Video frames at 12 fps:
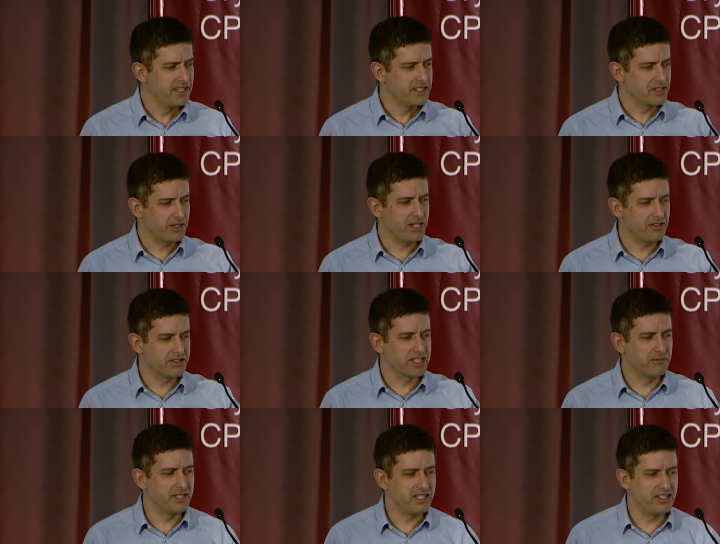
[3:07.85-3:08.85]
So here are
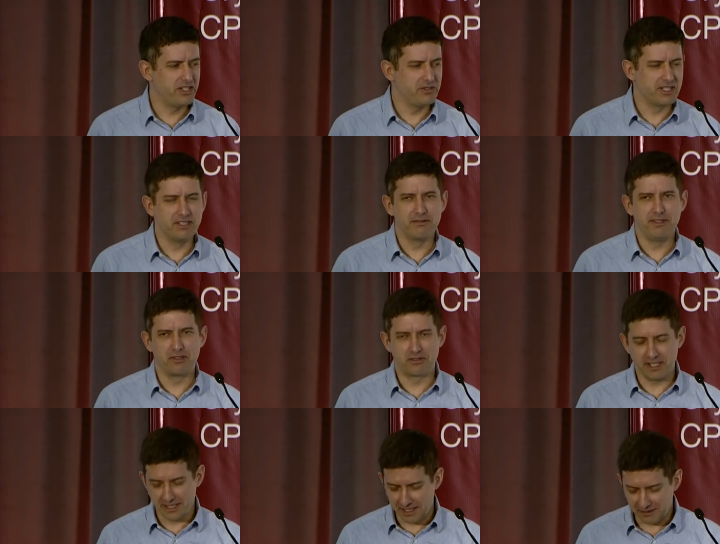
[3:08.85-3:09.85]
some of the issues in the field
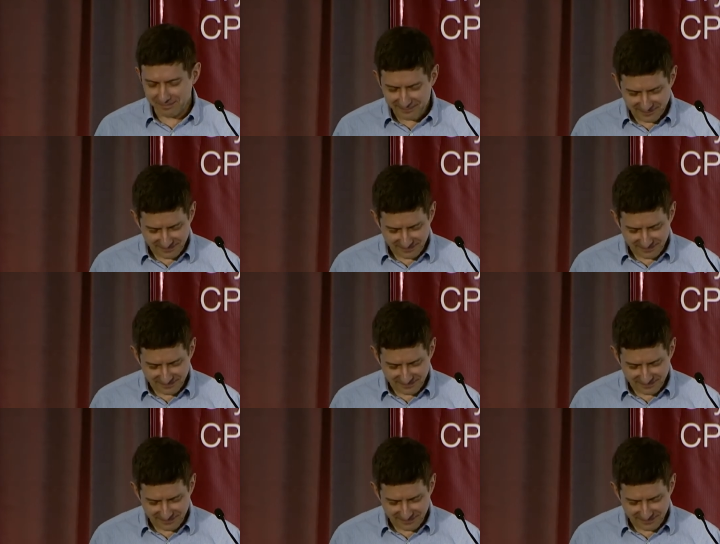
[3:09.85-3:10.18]
right now.